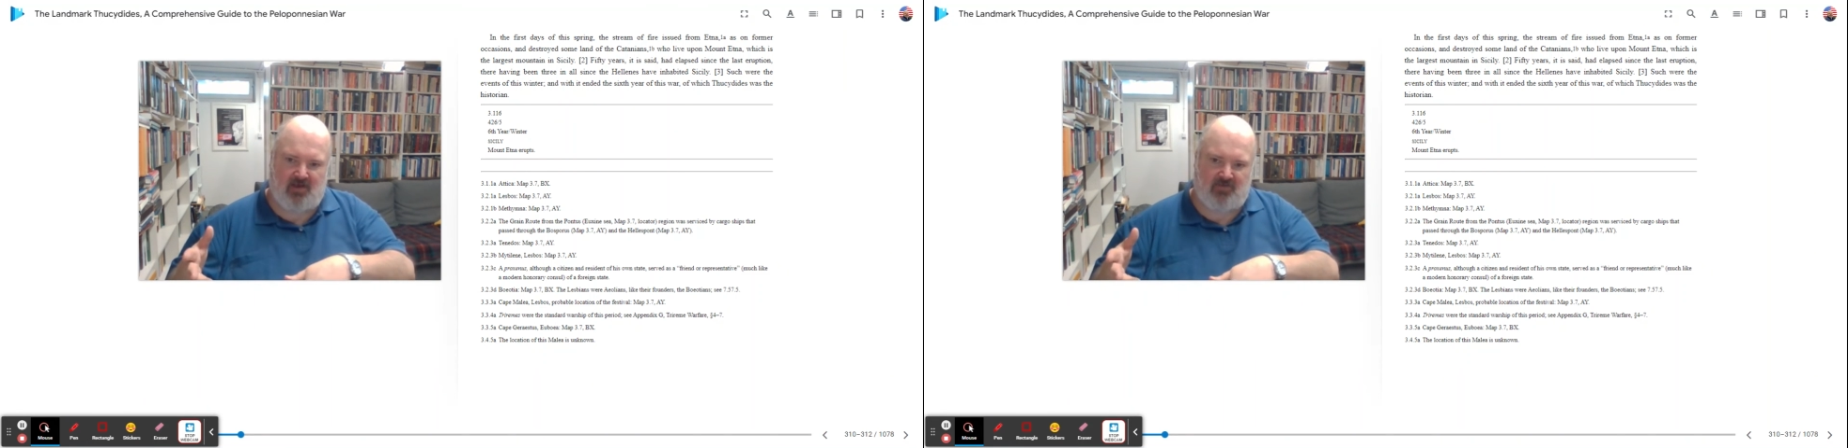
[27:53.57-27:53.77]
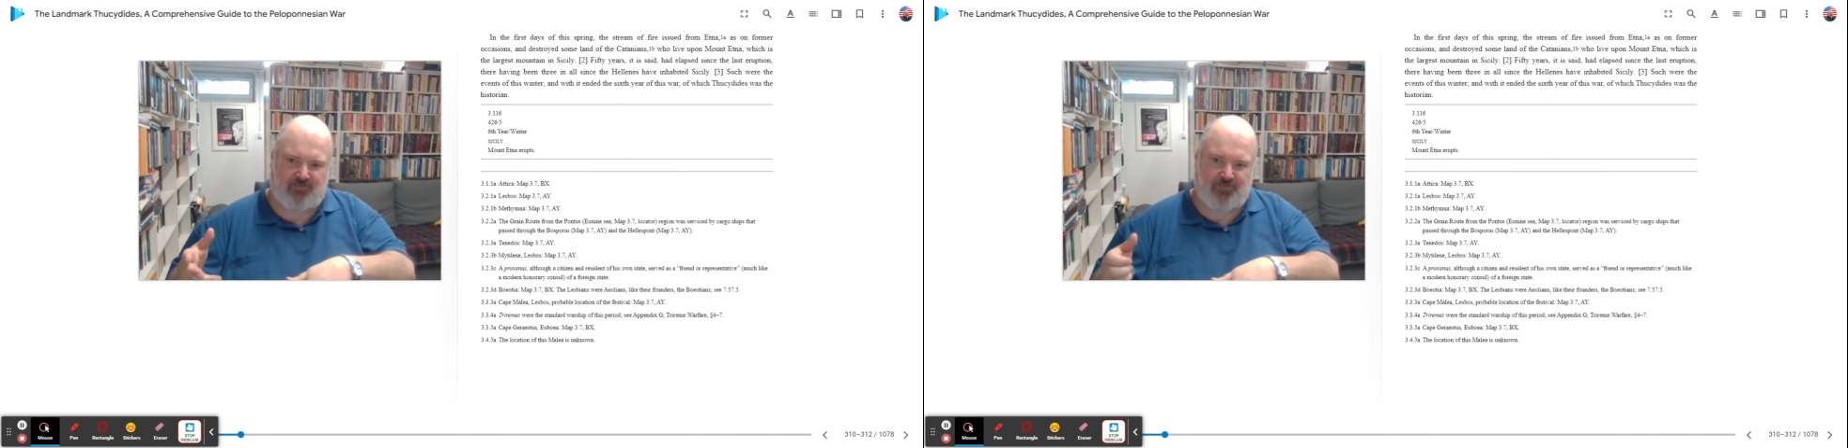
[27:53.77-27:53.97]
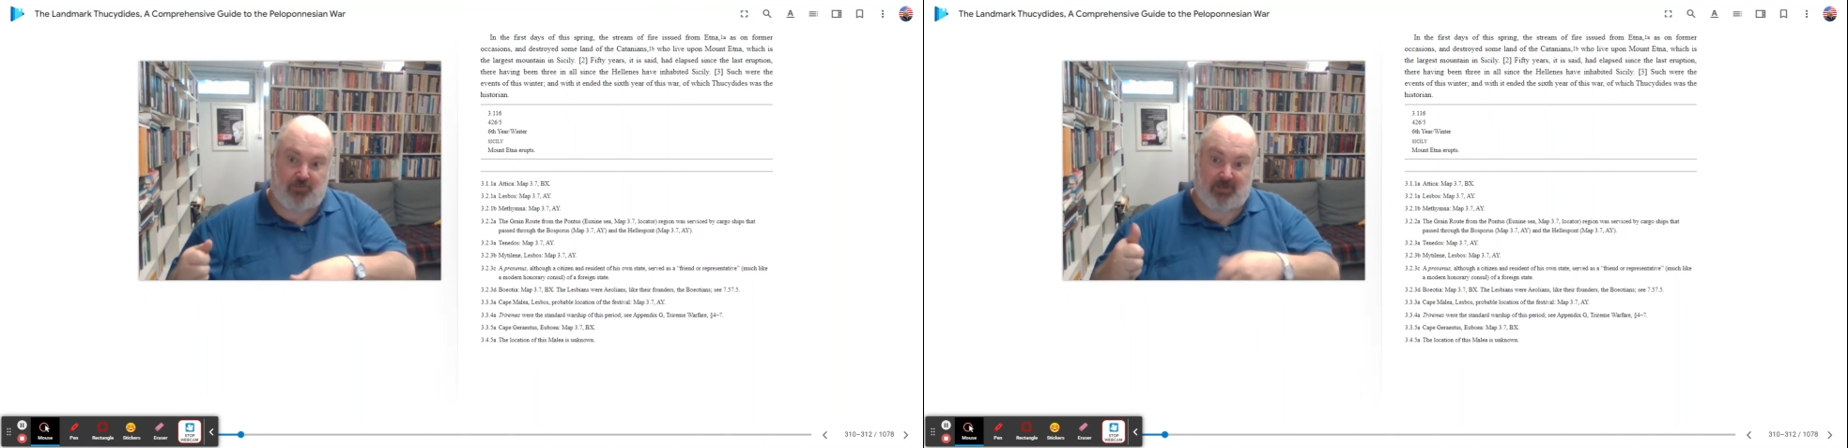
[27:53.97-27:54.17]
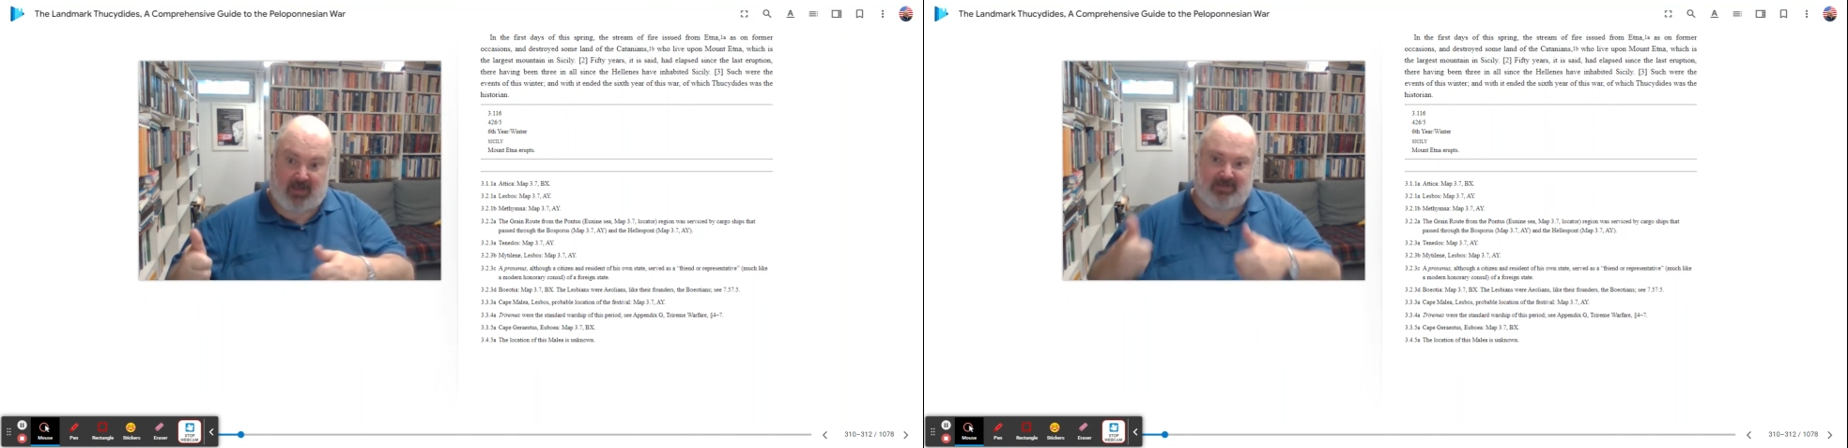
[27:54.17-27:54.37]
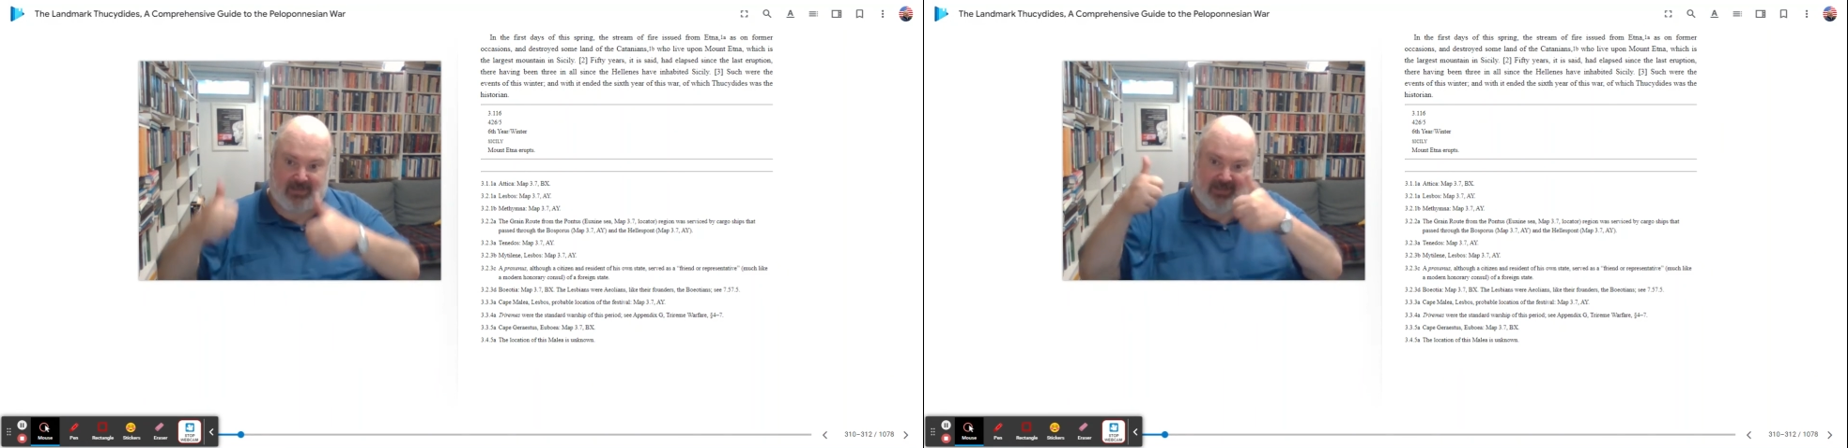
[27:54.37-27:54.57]
If
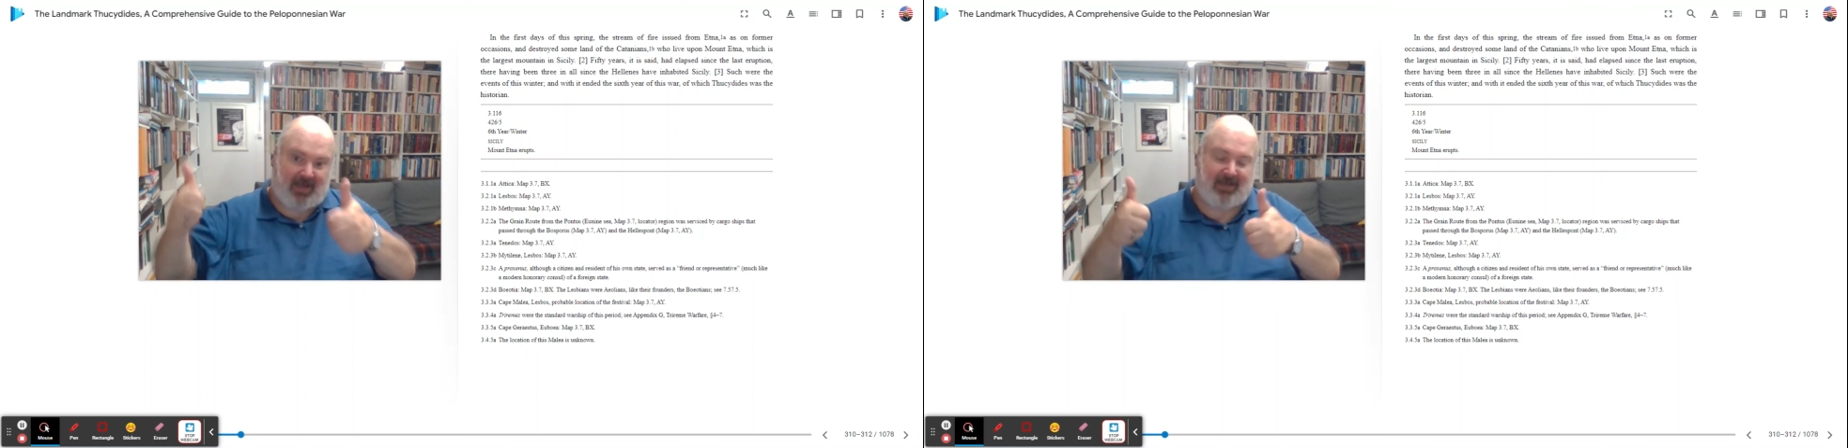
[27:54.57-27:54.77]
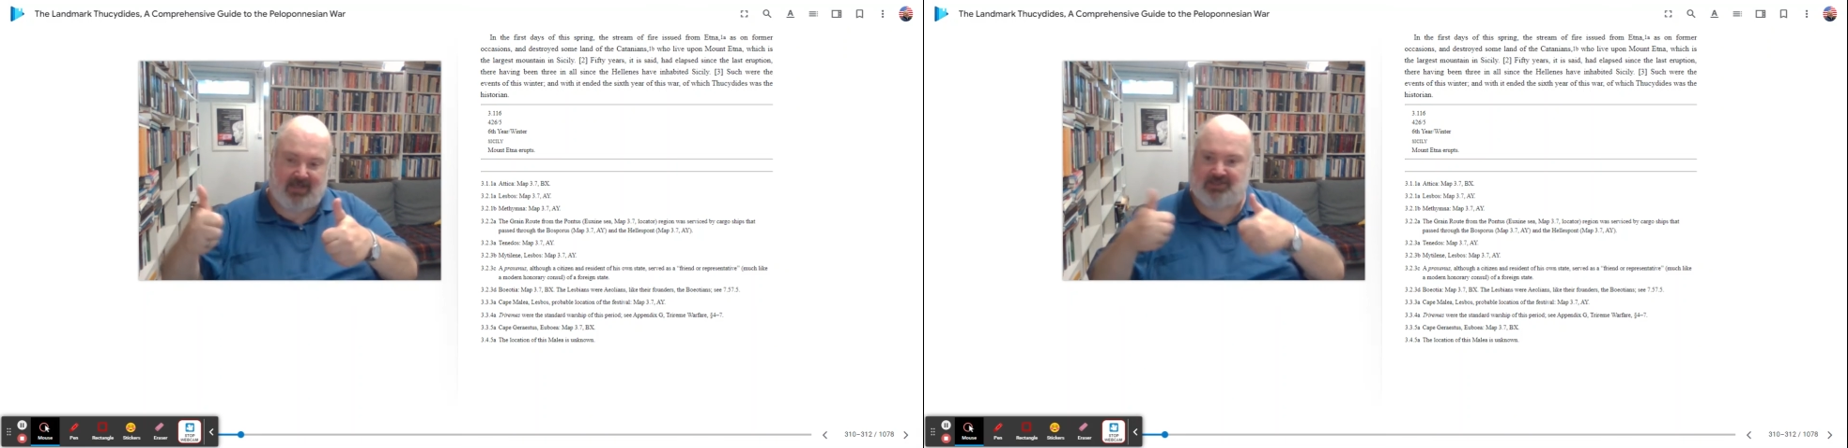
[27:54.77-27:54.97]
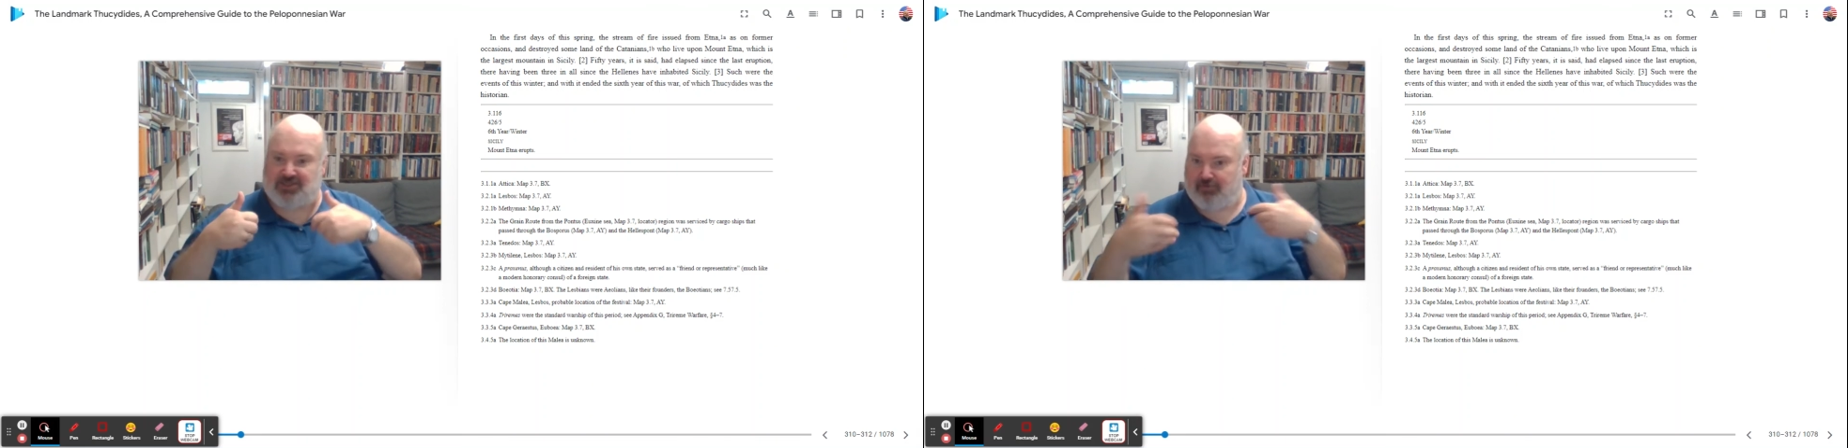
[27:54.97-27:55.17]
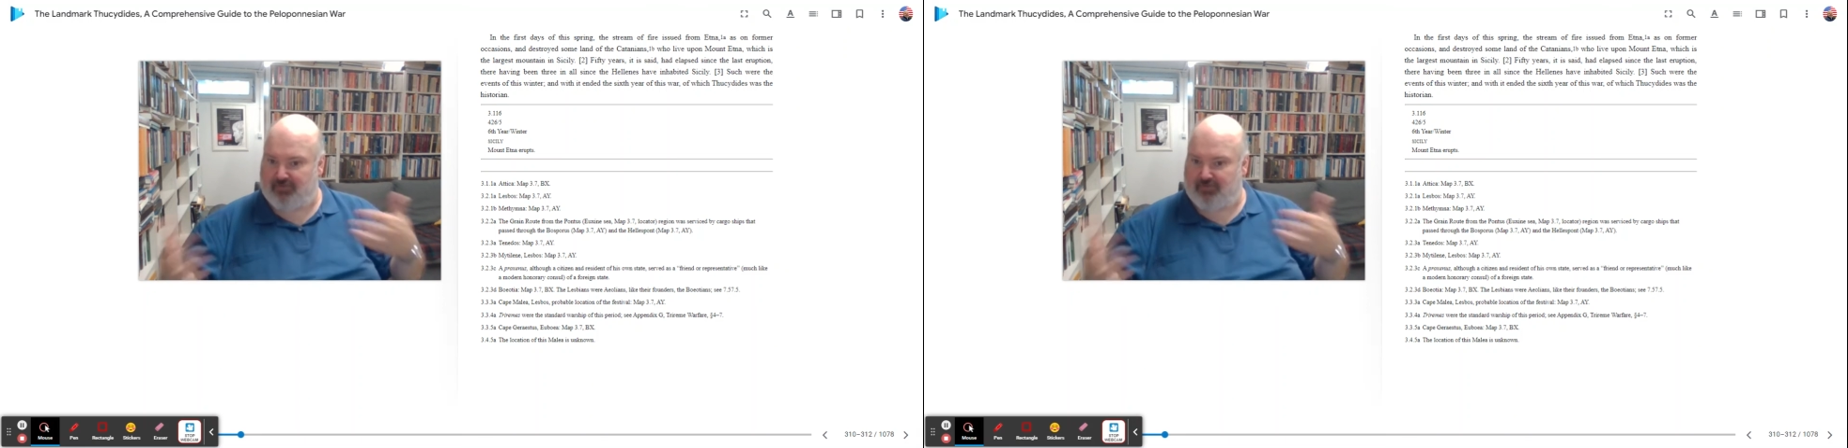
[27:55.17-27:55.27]
you liked it, like it,